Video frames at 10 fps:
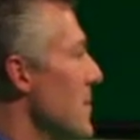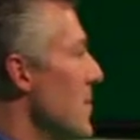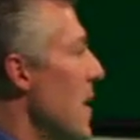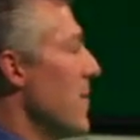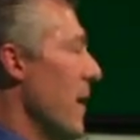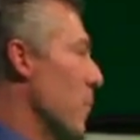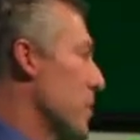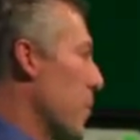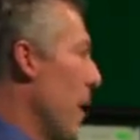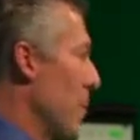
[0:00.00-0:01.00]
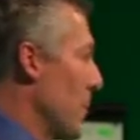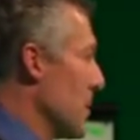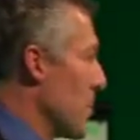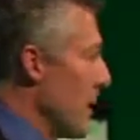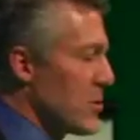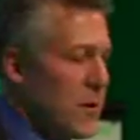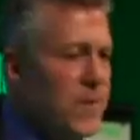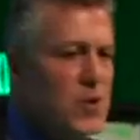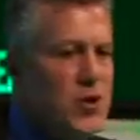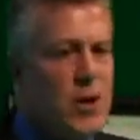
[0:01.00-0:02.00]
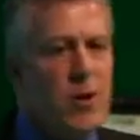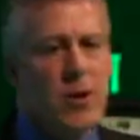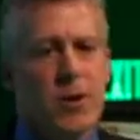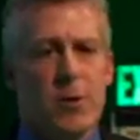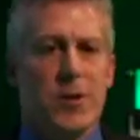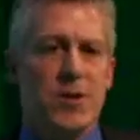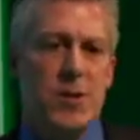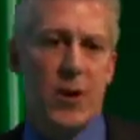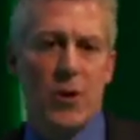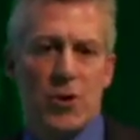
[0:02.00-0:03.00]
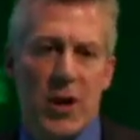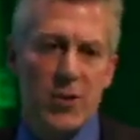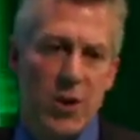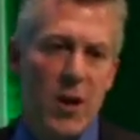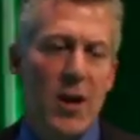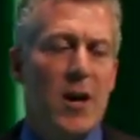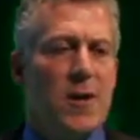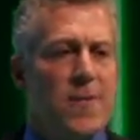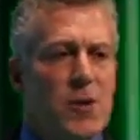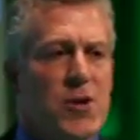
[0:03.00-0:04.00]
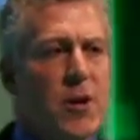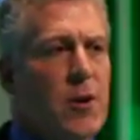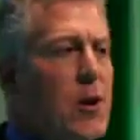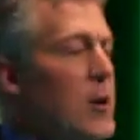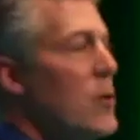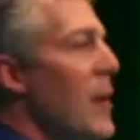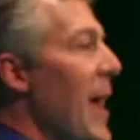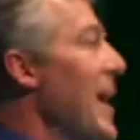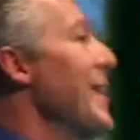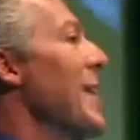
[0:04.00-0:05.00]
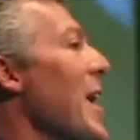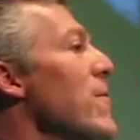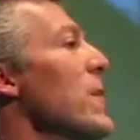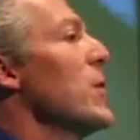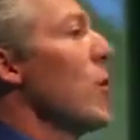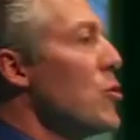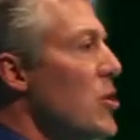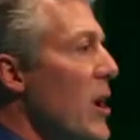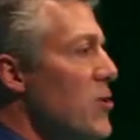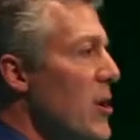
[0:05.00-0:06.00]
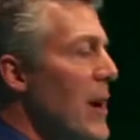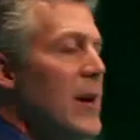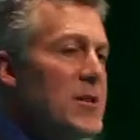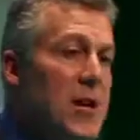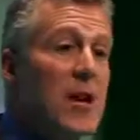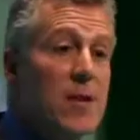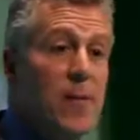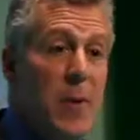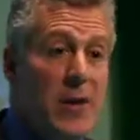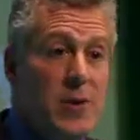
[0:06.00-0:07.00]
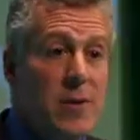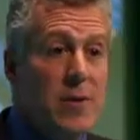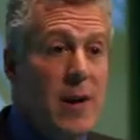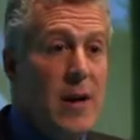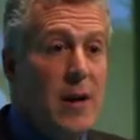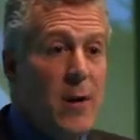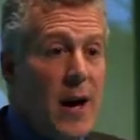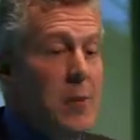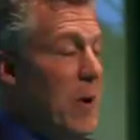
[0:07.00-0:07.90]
Find out what the problem is, right? So the first thing you're going to do in this negotiation, the first thing you're going to do in any and every negotiation is get information, right?